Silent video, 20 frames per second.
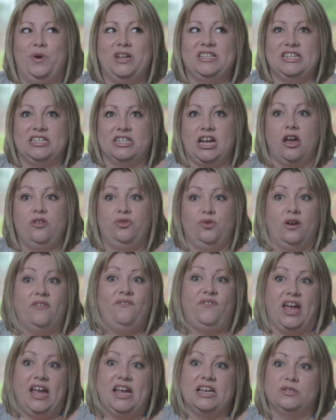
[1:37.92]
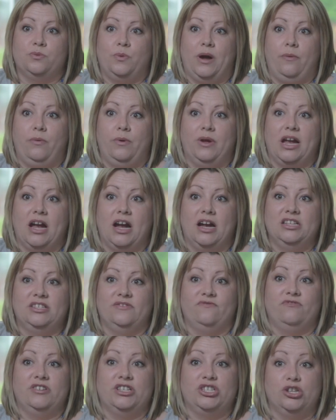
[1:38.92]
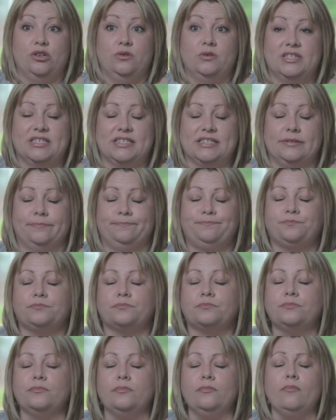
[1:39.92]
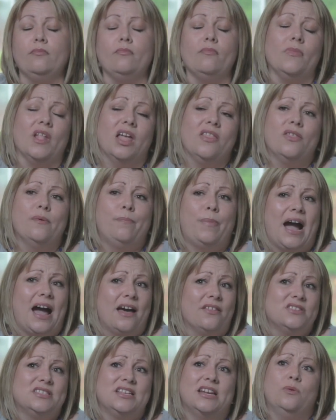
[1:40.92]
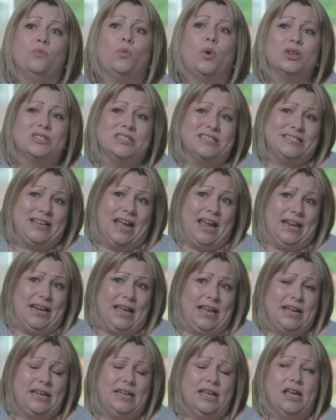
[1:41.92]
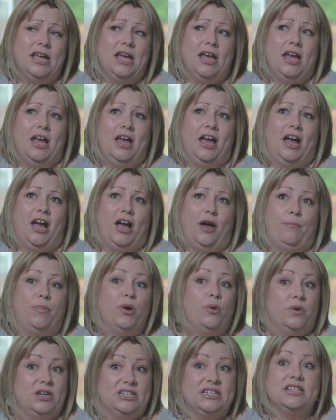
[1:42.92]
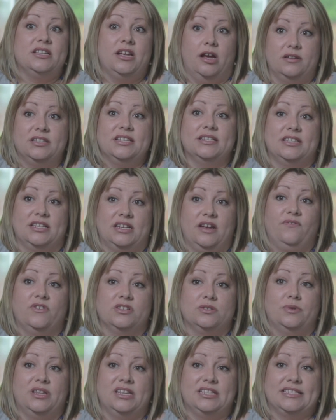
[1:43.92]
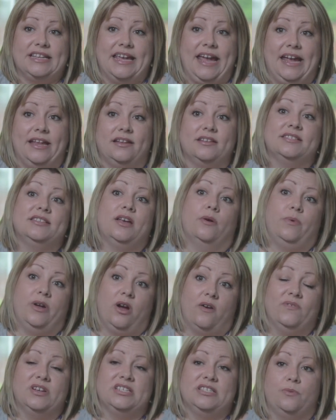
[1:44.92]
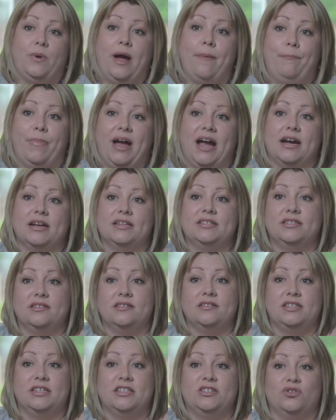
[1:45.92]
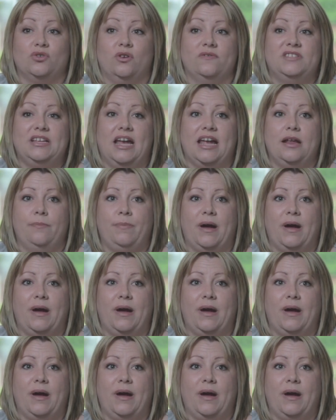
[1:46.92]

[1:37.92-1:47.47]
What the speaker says: We did go through a phase where we kind of reduced the baths and it wasn't daily, but we did notice the difference with his skin, so we obviously went back to sort of daily